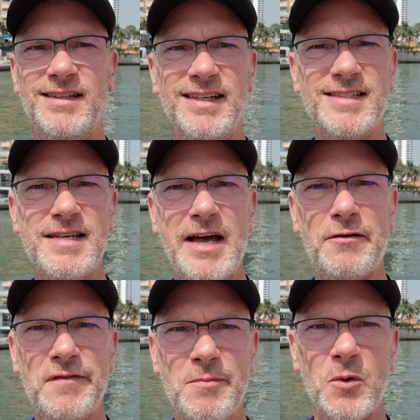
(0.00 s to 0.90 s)
it's now
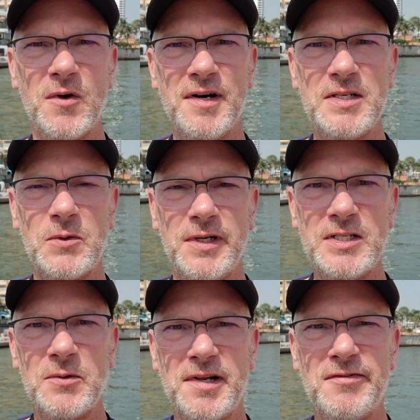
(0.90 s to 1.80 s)
February
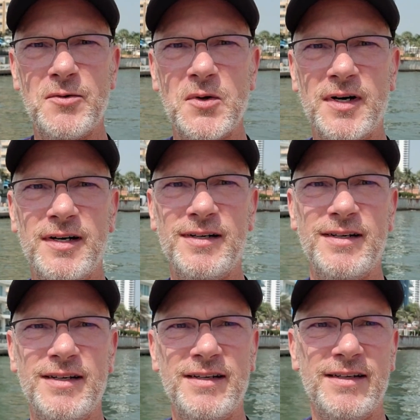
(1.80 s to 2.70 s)
2024,
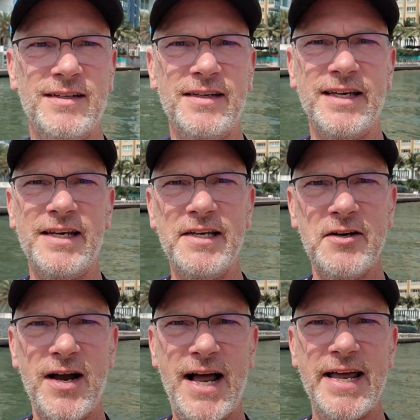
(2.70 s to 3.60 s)
and
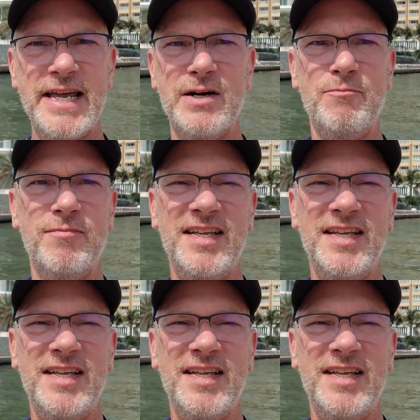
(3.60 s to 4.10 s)
here I am.